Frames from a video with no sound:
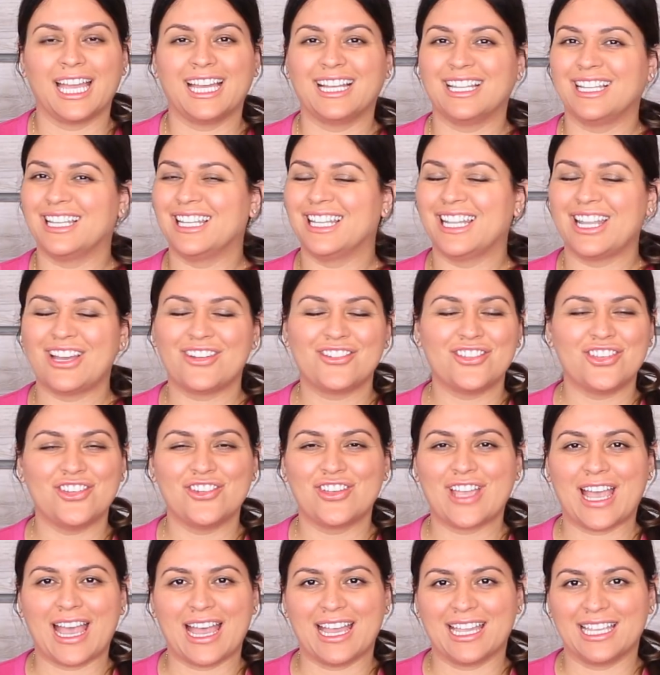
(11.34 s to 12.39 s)
Hello,
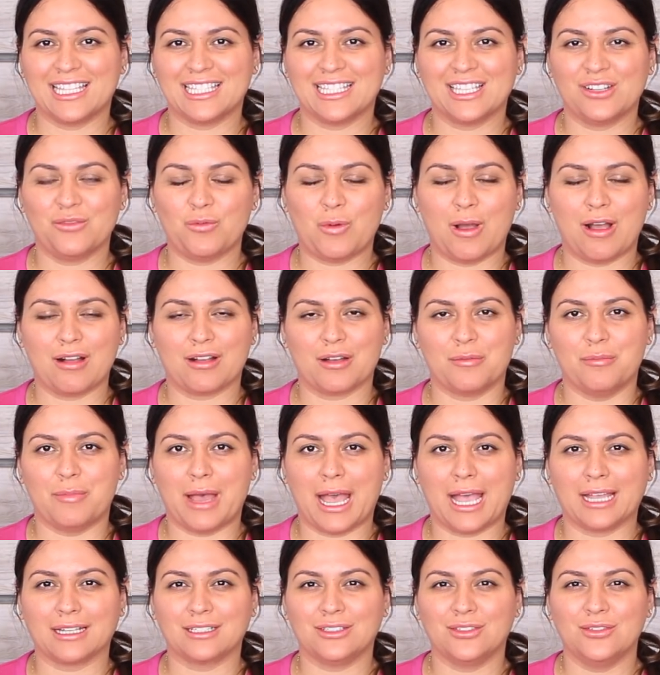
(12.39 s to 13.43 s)
you guys, and welcome
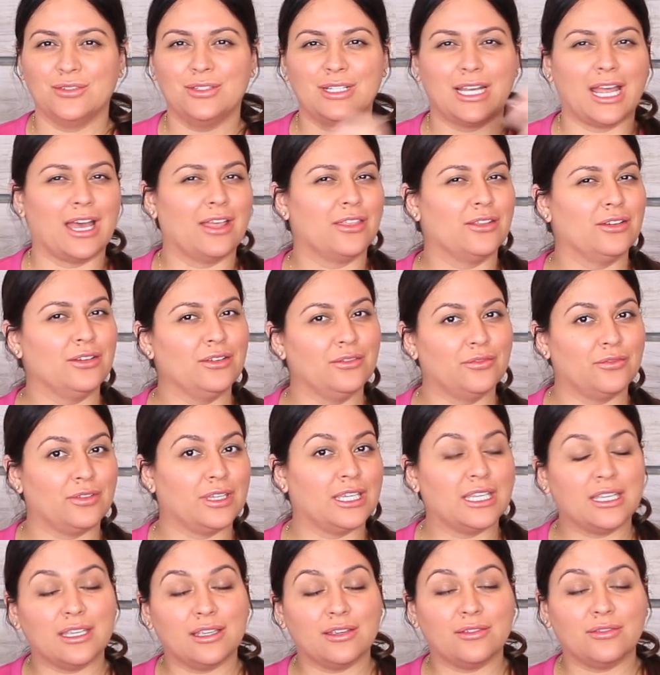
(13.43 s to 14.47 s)
back to another
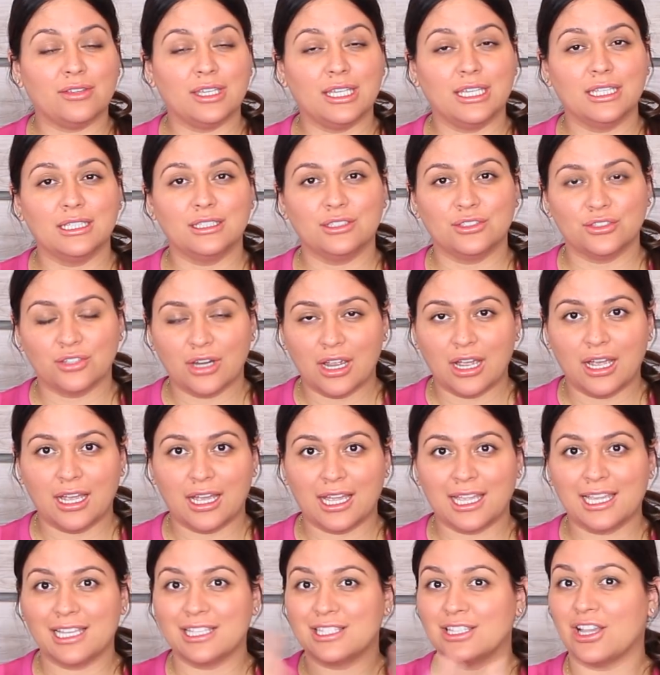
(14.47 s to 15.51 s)
Vivian
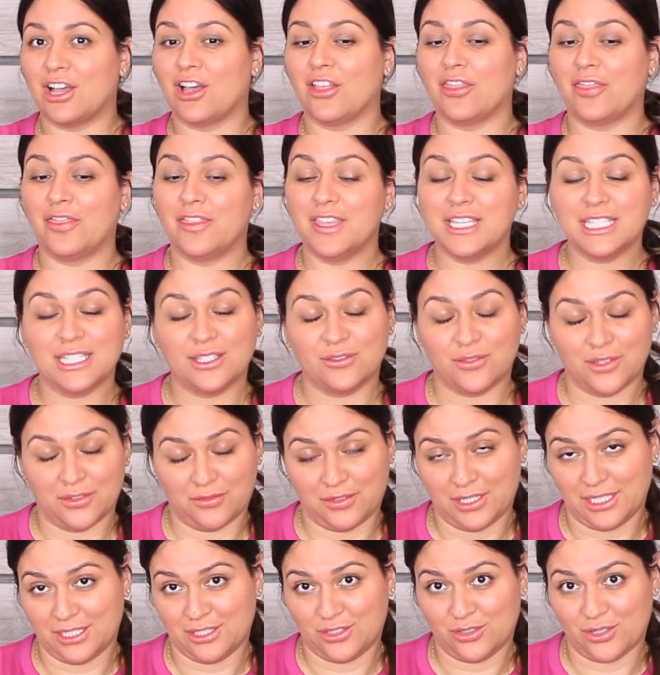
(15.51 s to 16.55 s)
Tries. On this
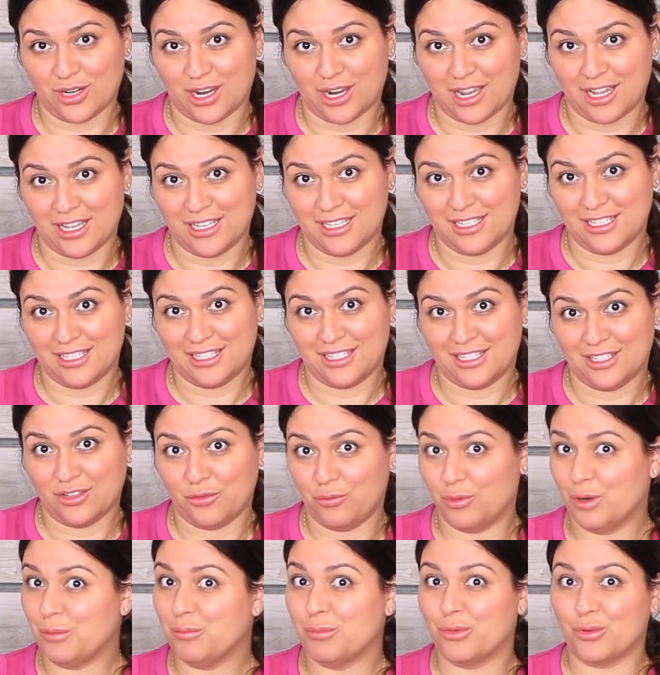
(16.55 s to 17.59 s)
Vivian Tries,
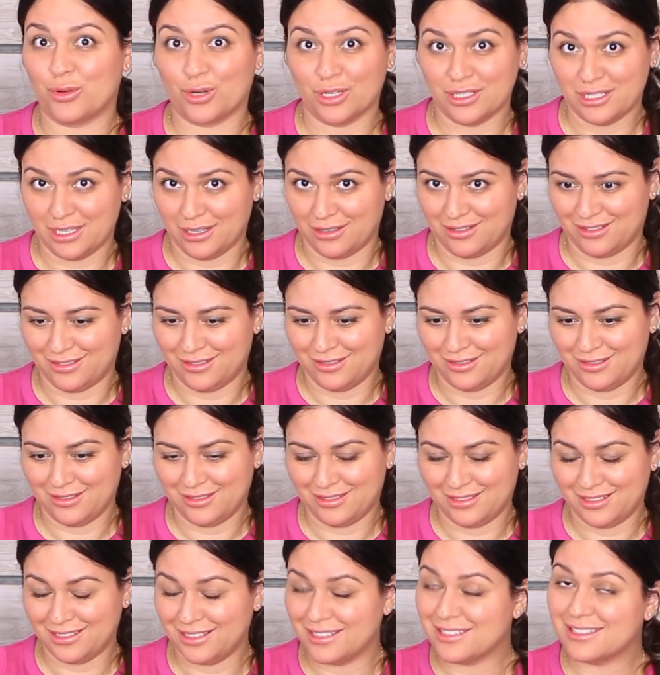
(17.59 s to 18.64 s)
we're bored as hell.
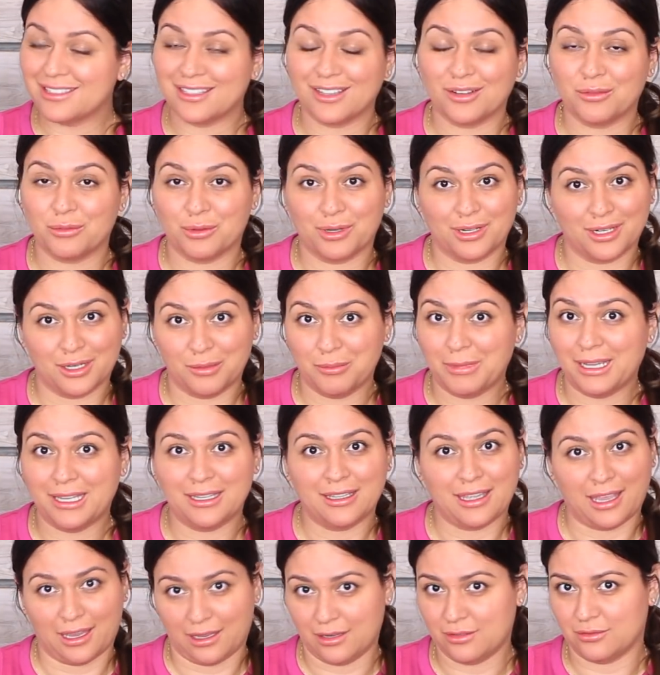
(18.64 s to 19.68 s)
So we're gonna
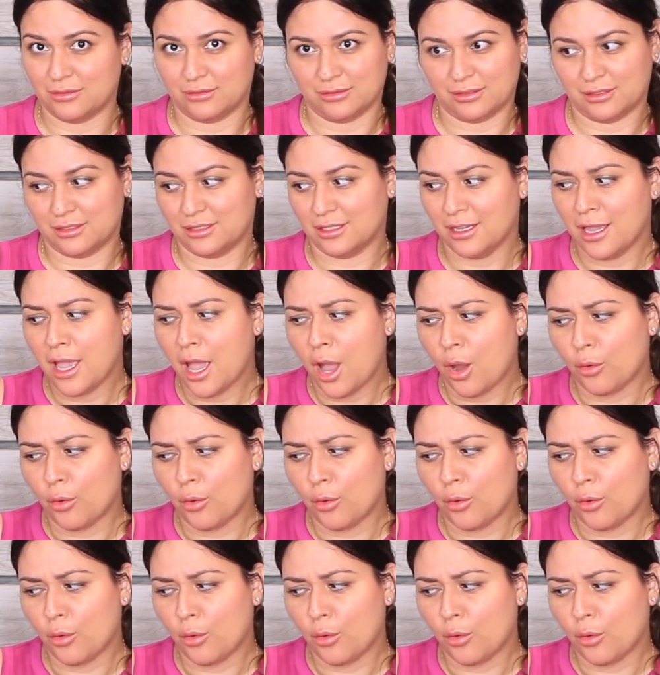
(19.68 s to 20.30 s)
make candles.